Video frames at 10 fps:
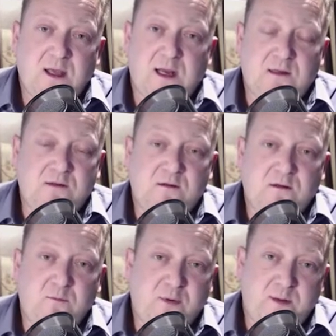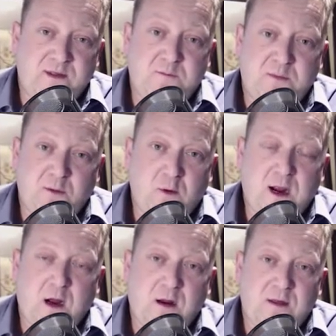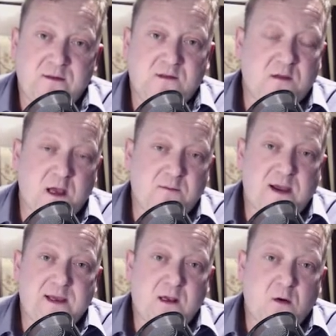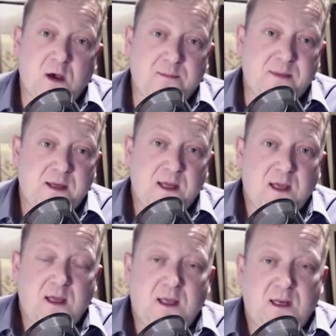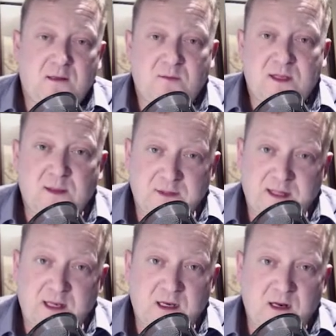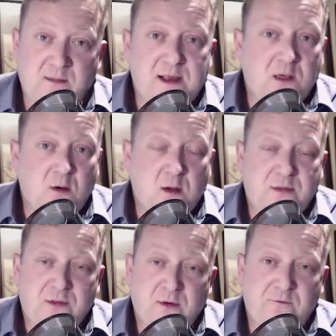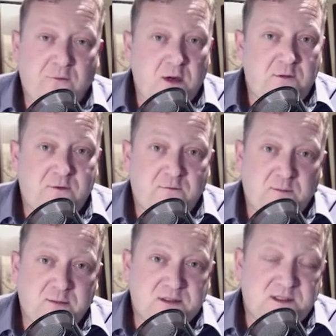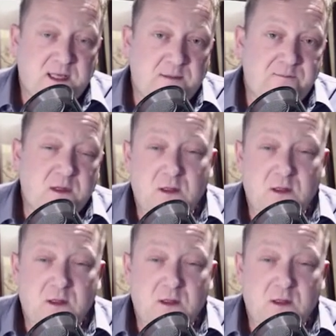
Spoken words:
And it's pretty much beware. And the stock might go up and it's manipulated. It might go up 30, 40, 50%.